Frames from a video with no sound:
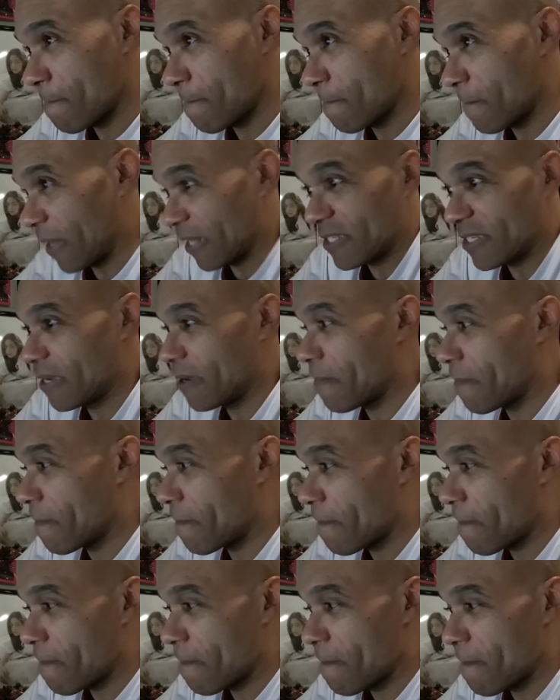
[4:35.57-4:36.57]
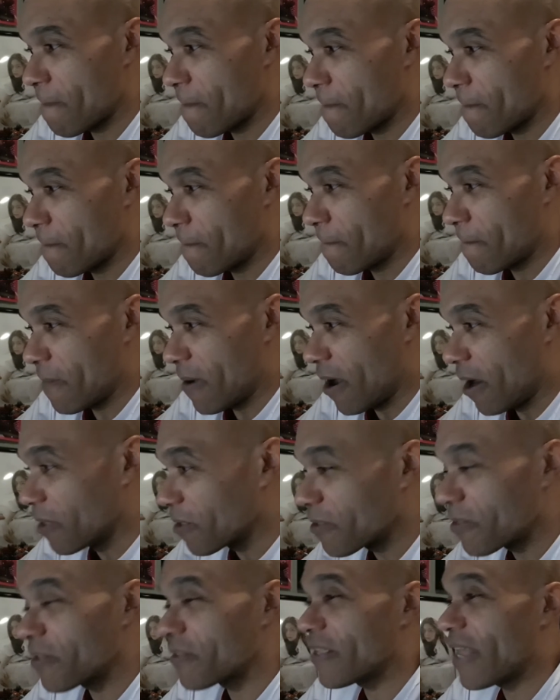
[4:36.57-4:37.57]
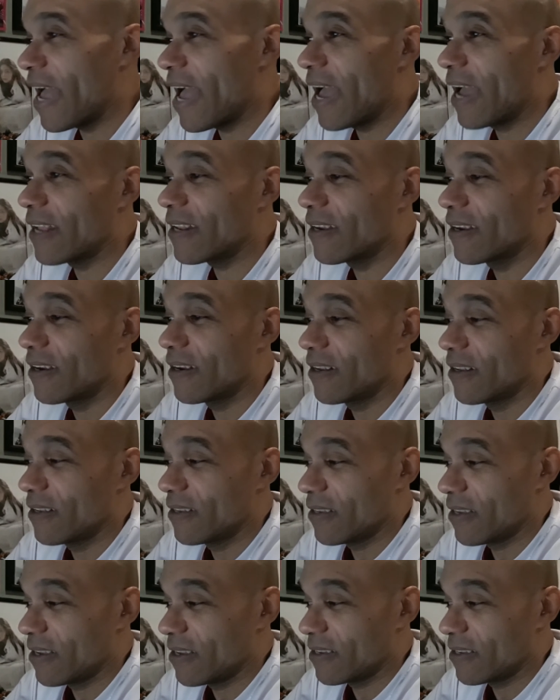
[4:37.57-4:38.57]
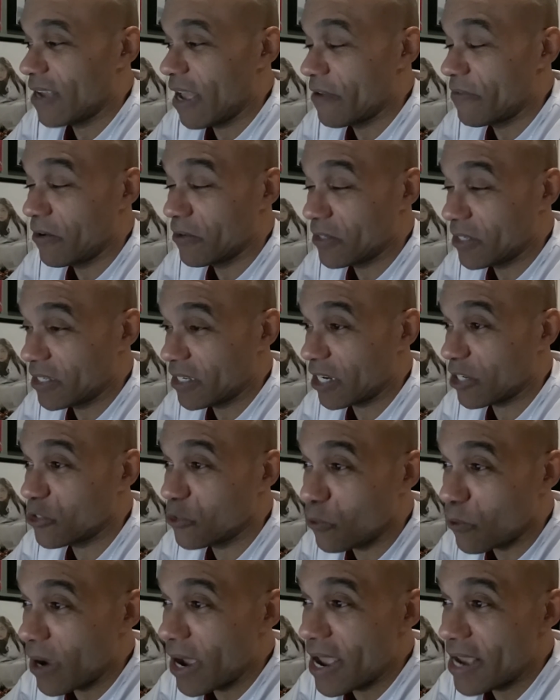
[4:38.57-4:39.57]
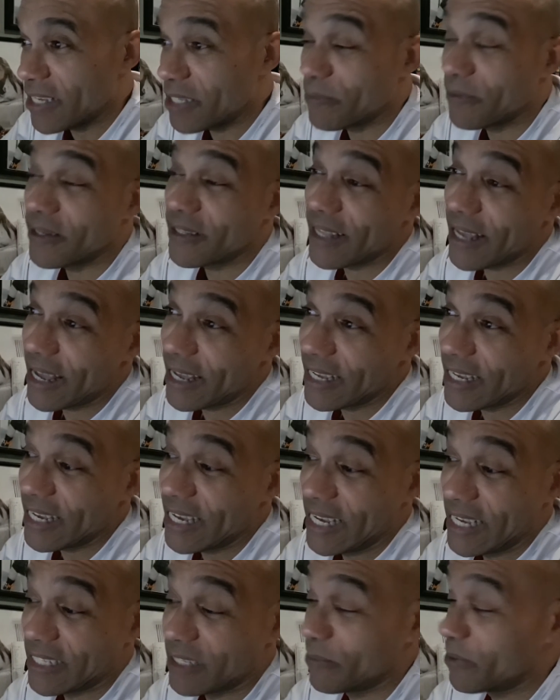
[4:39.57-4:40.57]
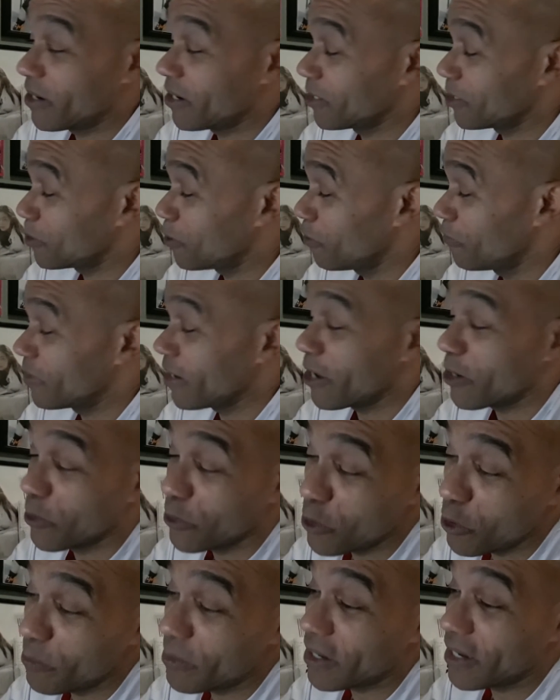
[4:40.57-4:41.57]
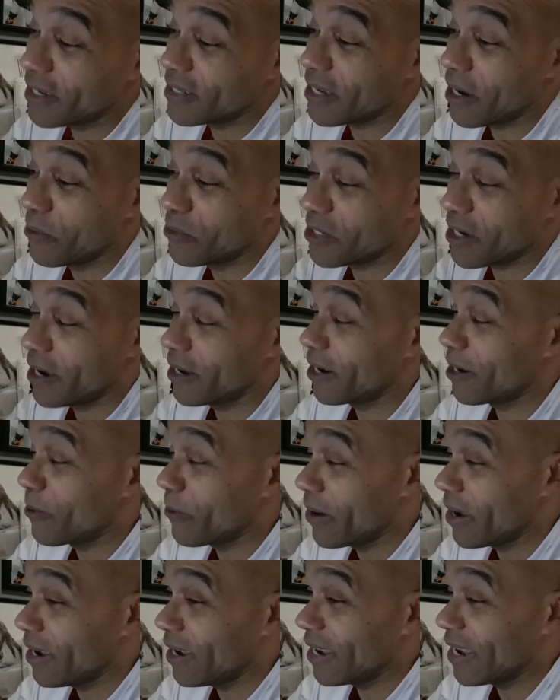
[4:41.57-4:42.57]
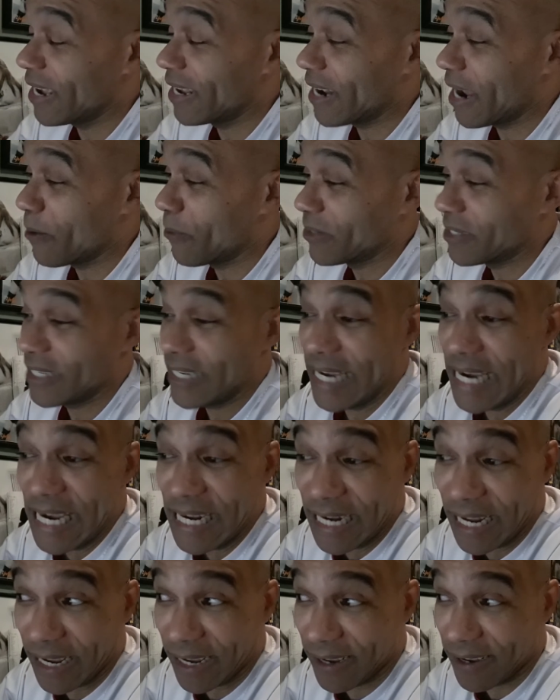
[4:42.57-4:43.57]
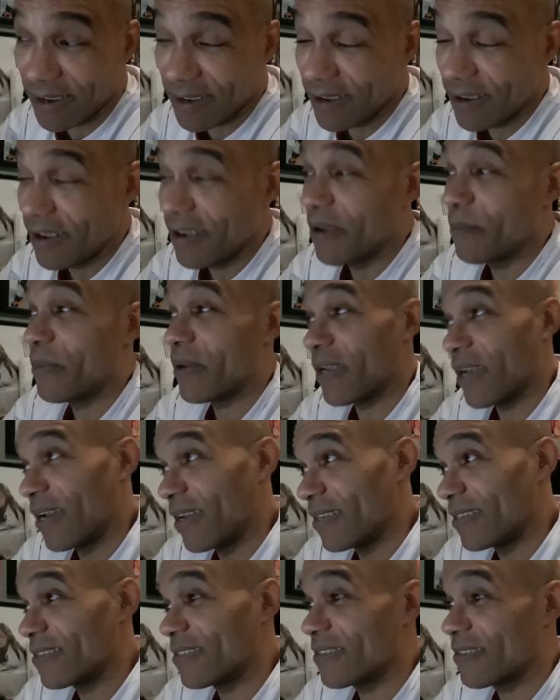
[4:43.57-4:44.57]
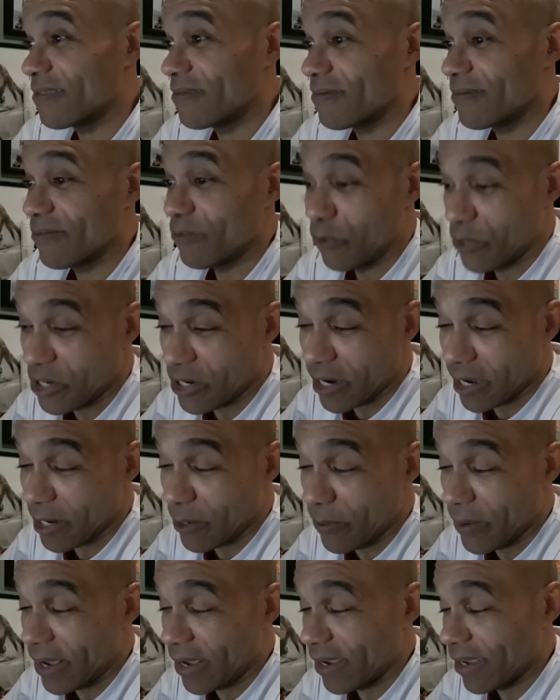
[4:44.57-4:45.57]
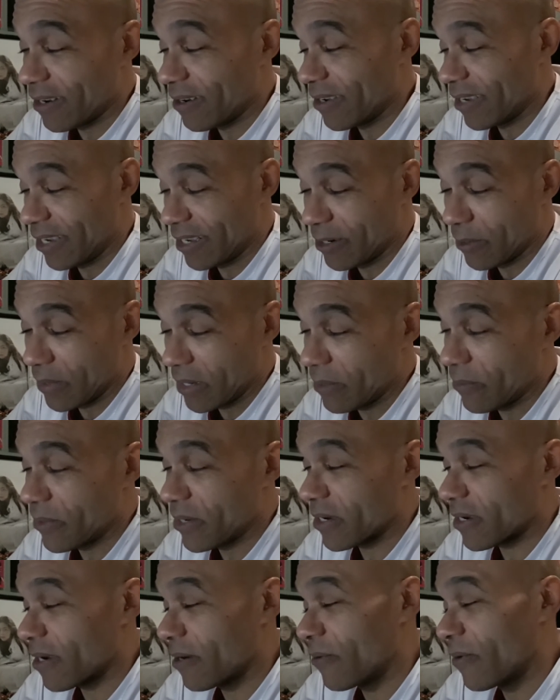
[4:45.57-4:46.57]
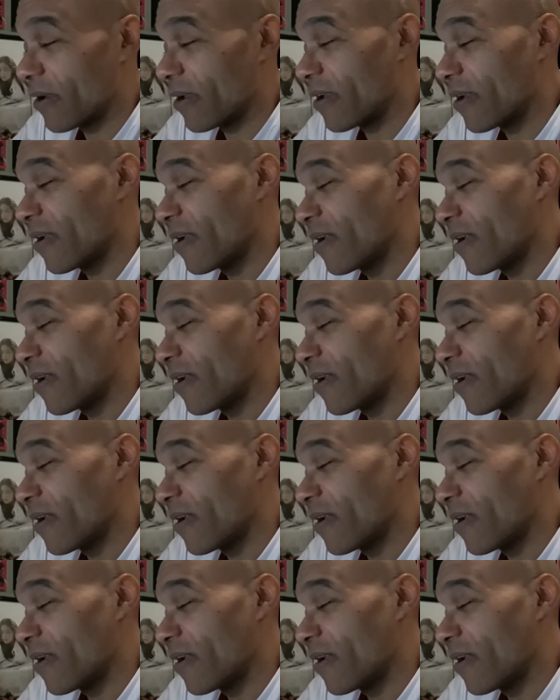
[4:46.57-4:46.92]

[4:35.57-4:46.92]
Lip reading: That's it. Other than that, I felt sick twice, but is it because of COVID? I don't know because I was cutting weight and I wasn't eating because well, you're cutting weight. You don't eat when you cut weight.